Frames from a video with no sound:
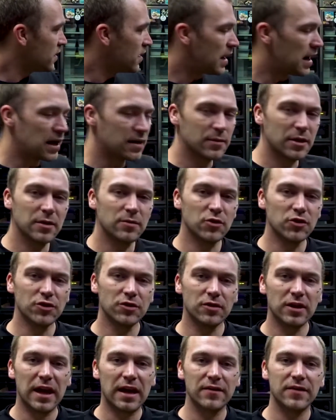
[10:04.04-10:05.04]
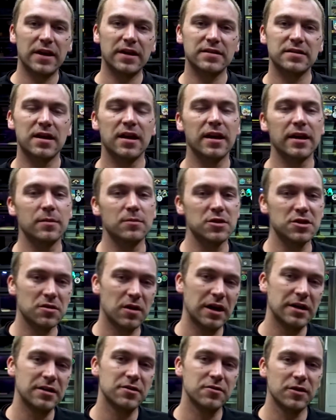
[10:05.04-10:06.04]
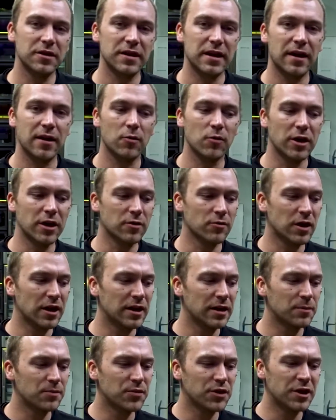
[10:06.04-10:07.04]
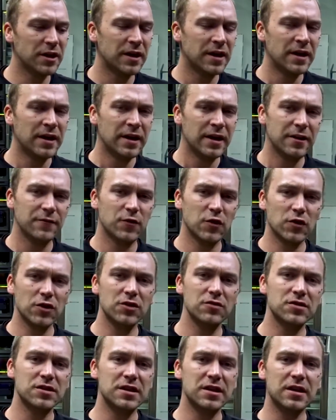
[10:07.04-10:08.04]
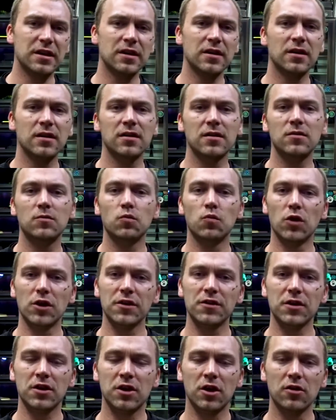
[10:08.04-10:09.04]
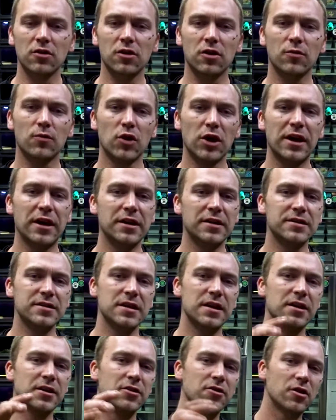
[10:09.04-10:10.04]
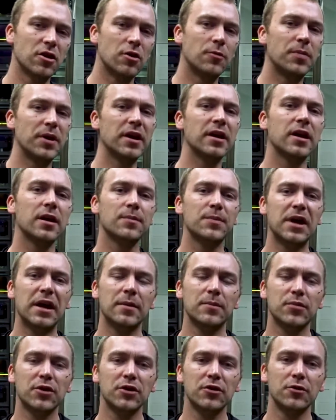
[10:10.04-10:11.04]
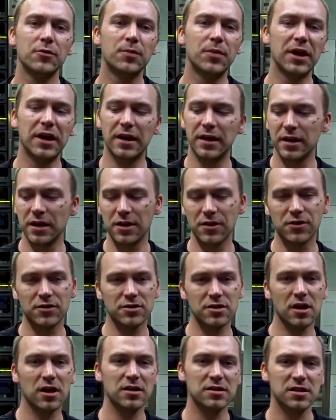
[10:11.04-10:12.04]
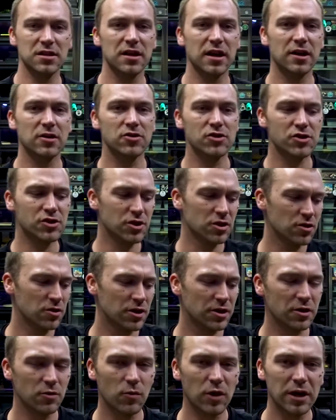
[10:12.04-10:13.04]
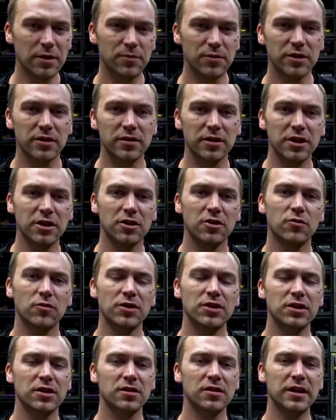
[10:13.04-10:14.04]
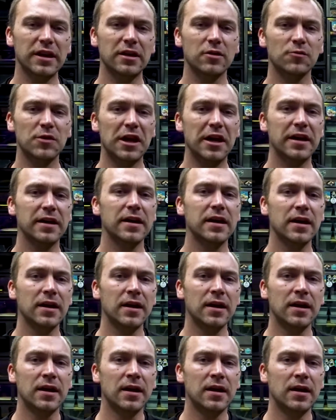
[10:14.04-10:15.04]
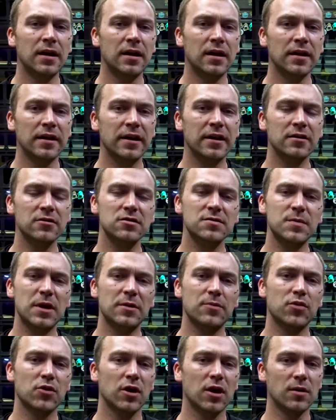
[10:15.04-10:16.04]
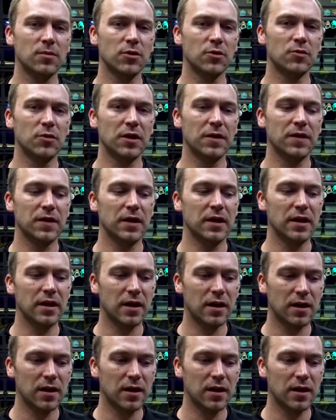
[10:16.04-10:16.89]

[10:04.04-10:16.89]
I'm able to allow that time, so I do it that way, right? But if you're using one of the Coco brands and you go pick up that poop and you toss it out, sure, and you wipe it, you know, with a clean rag, here's my problem with it.